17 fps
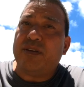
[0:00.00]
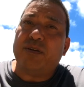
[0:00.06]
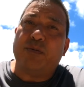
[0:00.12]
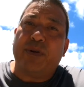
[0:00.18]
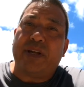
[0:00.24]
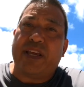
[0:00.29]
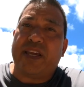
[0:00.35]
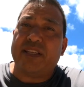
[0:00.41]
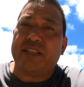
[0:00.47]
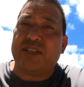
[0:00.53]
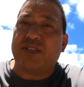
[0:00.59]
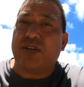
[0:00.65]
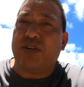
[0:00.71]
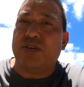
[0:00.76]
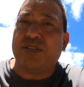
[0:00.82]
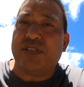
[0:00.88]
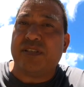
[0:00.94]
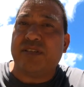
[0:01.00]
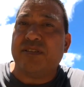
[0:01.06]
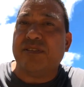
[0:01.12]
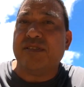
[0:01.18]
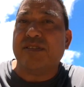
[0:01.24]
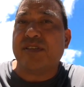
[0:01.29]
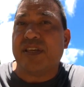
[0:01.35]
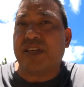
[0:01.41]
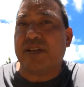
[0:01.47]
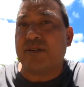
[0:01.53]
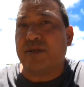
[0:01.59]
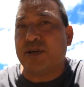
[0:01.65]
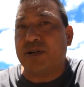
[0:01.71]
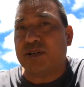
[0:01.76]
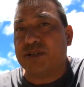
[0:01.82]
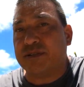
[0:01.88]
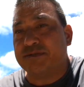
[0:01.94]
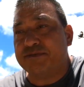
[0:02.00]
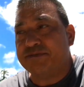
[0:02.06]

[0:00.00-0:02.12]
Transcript: When I hit the turn signals, it'll